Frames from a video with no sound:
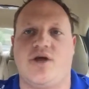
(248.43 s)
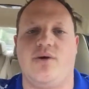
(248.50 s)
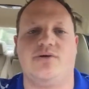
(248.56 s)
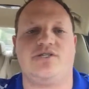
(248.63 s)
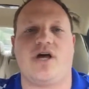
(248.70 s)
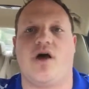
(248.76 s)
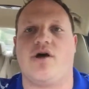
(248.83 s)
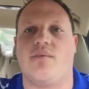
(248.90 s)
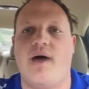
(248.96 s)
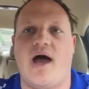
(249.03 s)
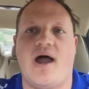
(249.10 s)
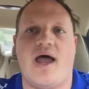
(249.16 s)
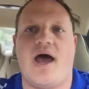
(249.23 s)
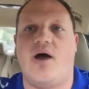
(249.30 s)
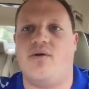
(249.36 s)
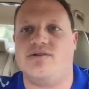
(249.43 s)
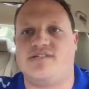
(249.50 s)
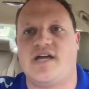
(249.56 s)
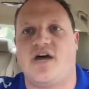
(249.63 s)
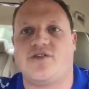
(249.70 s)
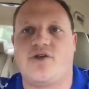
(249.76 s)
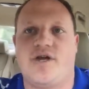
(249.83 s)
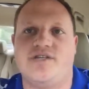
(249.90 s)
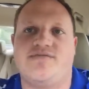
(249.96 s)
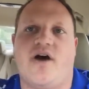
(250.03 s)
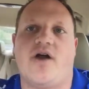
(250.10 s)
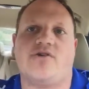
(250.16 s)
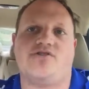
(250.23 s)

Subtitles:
Korea would talk about how it was South Korea's fault,